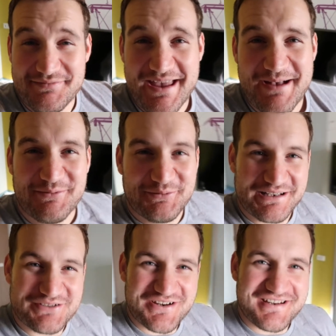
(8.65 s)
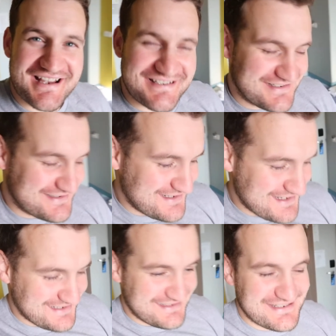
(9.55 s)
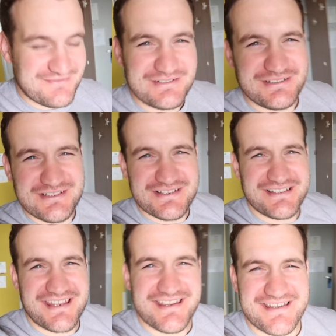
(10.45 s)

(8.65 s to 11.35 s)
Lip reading: yeah, I'll quickly show you guys outside. Let's have a little look.